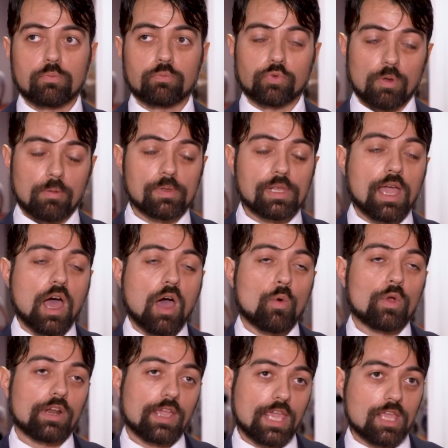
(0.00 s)
probably
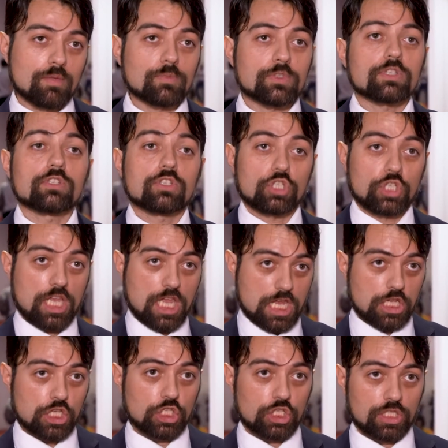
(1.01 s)
our aims
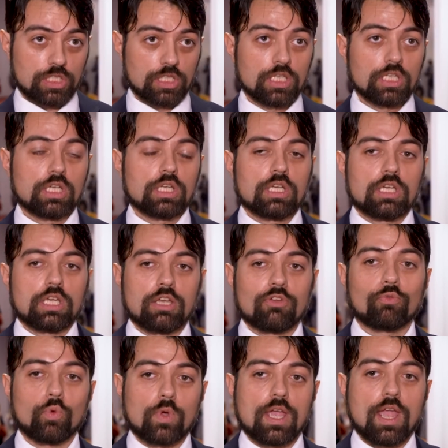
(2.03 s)
change
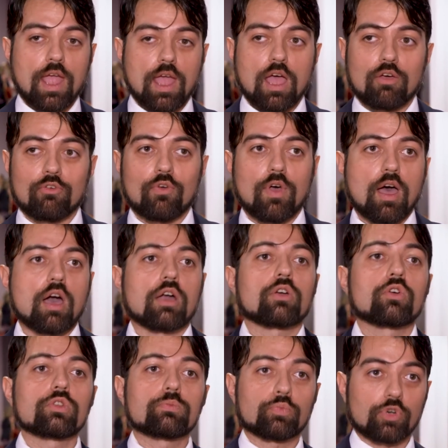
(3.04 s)
if we have a
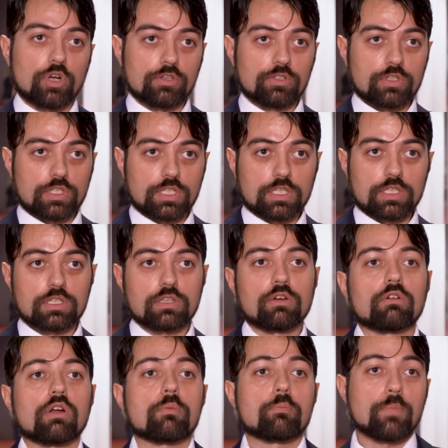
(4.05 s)
good prognosis
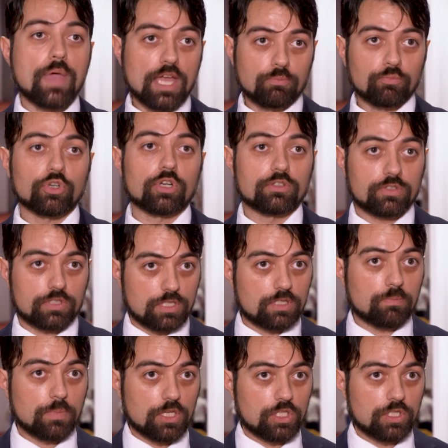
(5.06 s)
or a bad
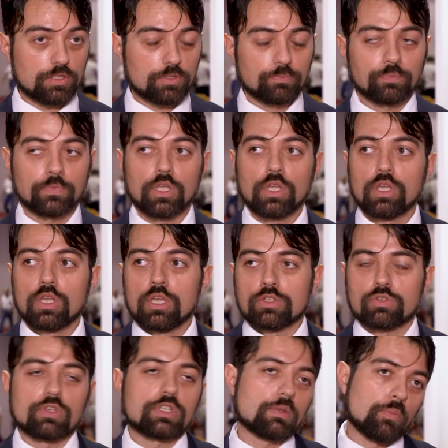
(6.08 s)
prognosis patient.
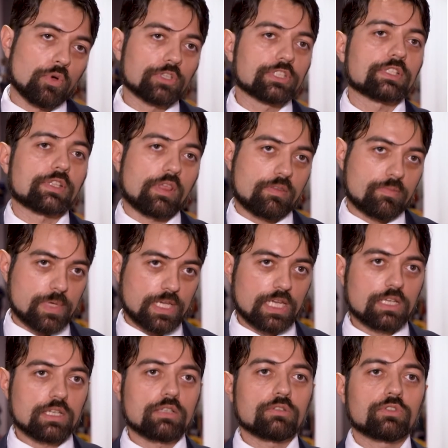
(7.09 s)
So it's important at the
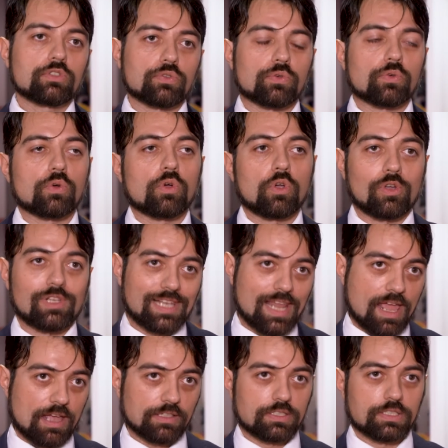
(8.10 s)
beginning to
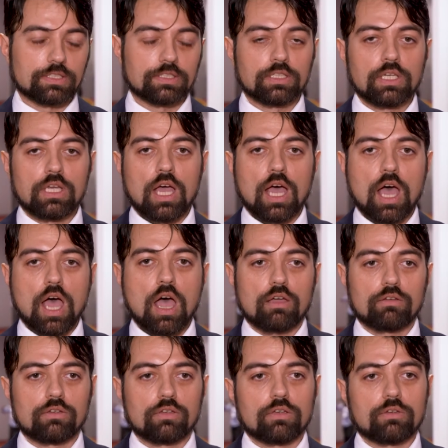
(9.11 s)
collect
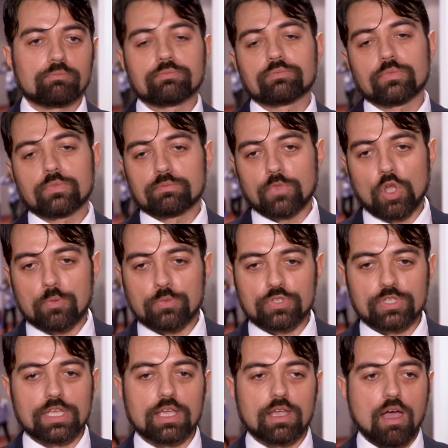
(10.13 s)

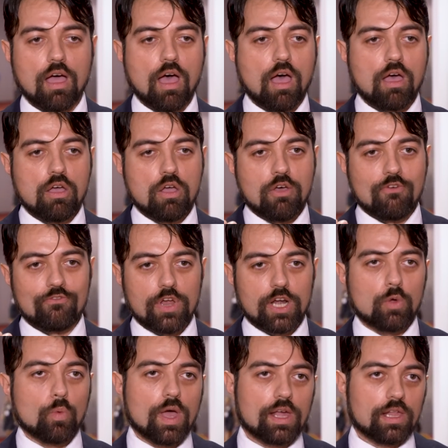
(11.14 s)
obviously a
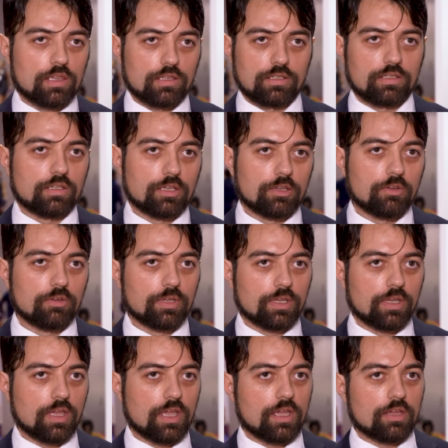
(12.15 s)
very well
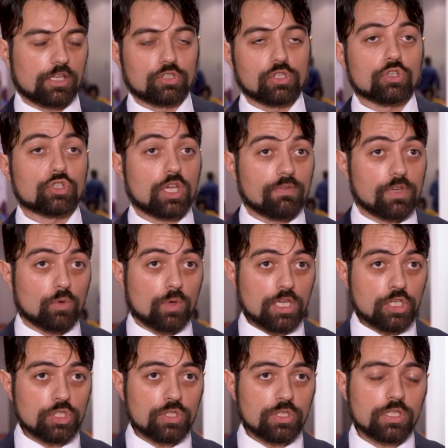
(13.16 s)
radiologic
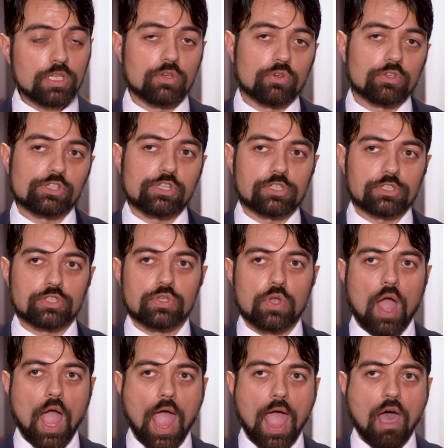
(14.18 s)
evaluation in order
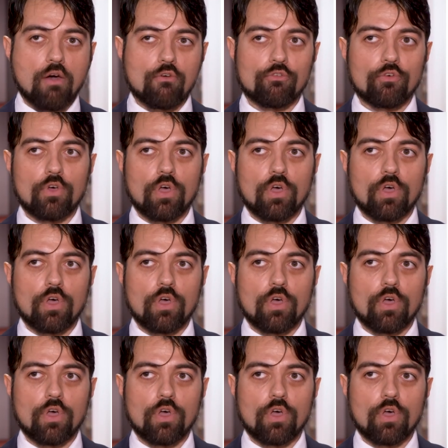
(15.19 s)
to have